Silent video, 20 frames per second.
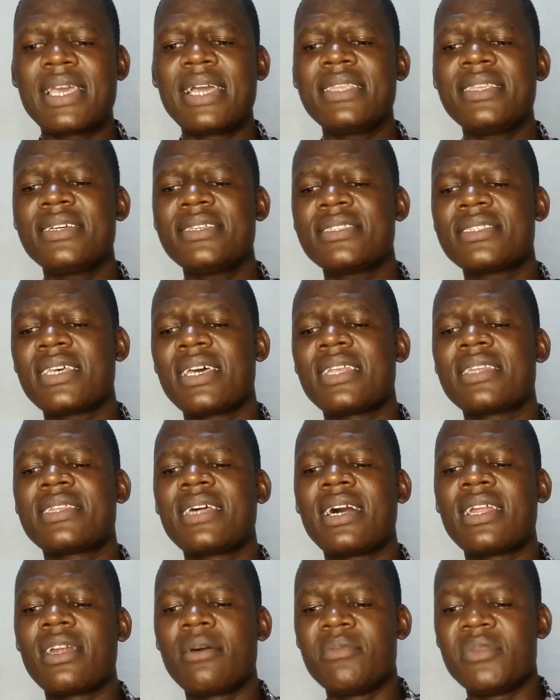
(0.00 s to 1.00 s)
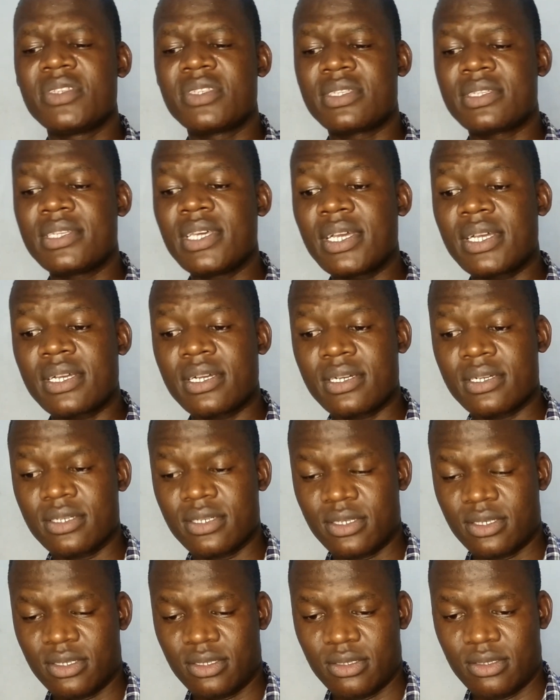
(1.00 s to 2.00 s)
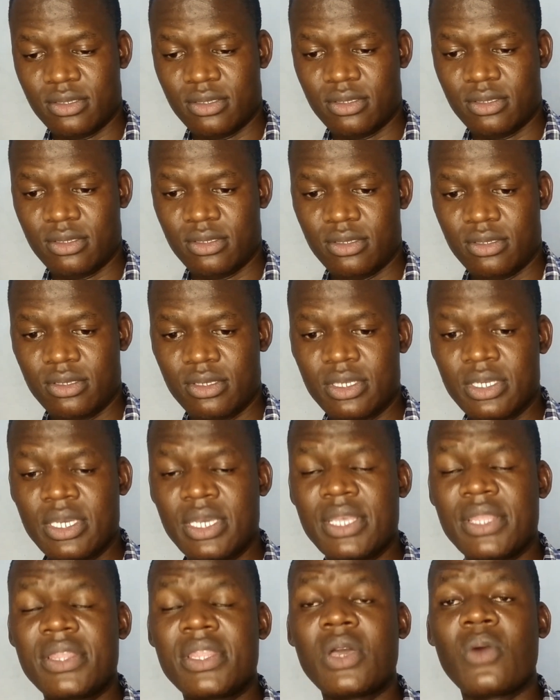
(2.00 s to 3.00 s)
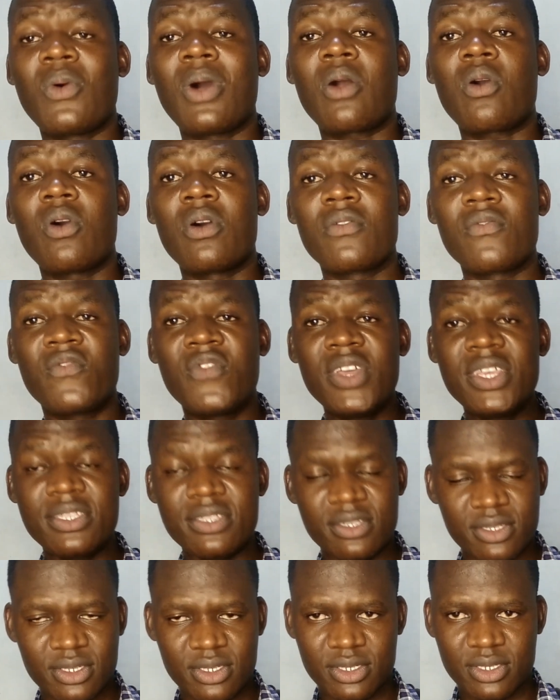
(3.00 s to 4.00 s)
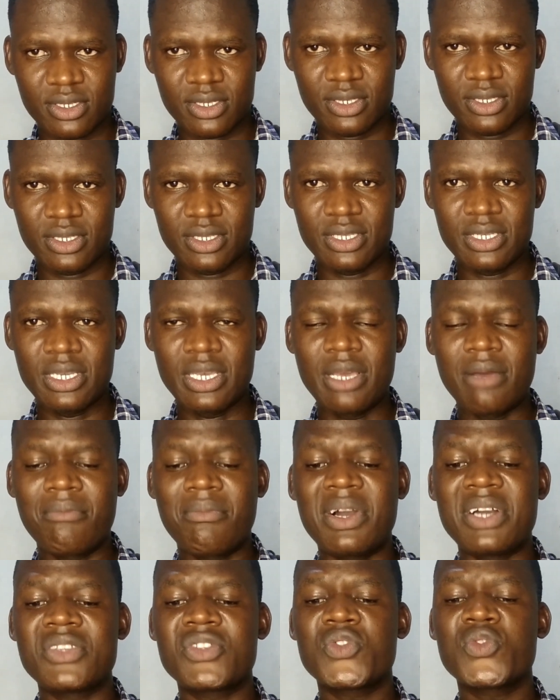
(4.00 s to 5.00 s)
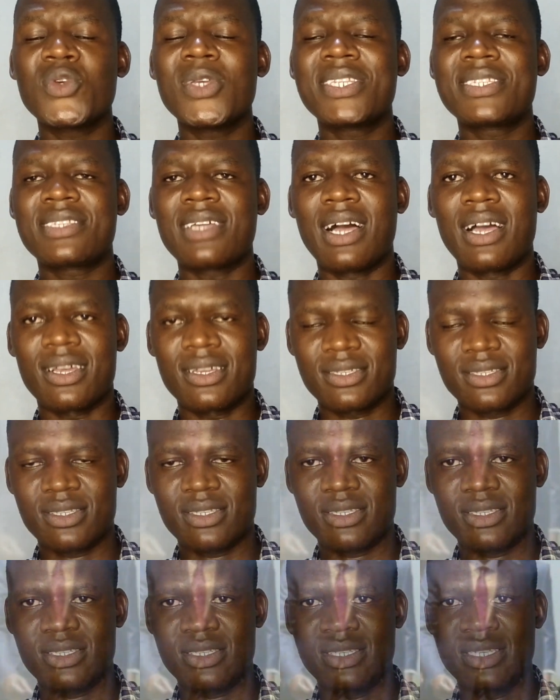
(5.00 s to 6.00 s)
Kenyans had done a mistake. They were convinced by sweet tongues